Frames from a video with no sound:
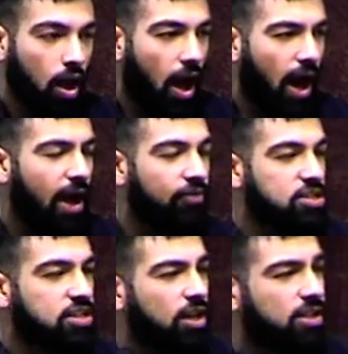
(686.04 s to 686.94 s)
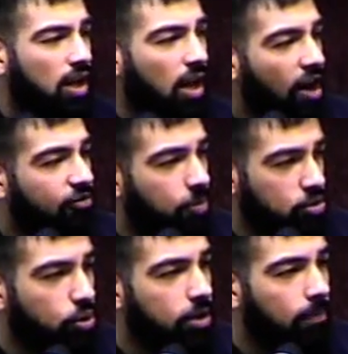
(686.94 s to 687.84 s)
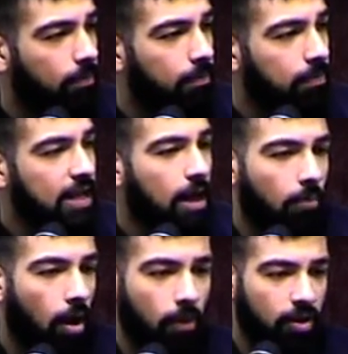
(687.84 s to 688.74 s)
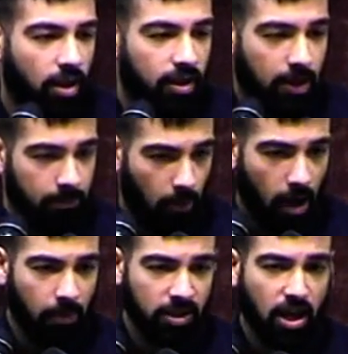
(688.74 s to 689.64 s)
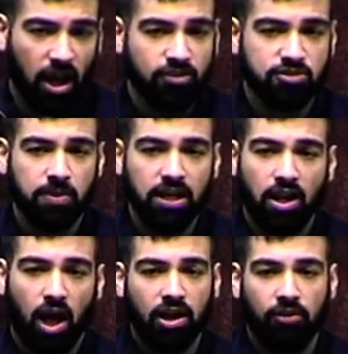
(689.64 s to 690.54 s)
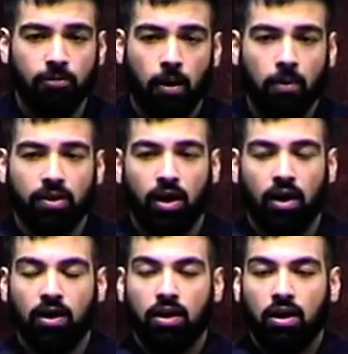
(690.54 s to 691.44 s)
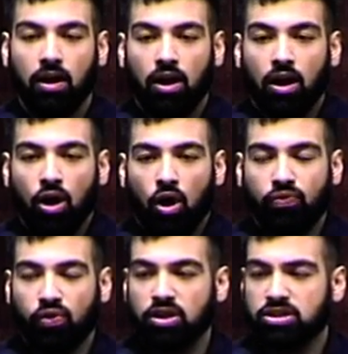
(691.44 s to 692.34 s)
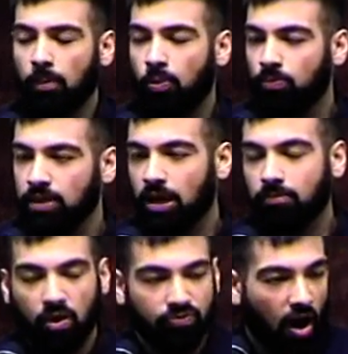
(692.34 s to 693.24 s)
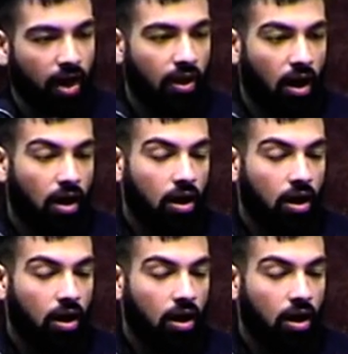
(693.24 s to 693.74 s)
I have a certain love between me and my mother, that my mother loves me and I love my mother. Or, for example, me and my father.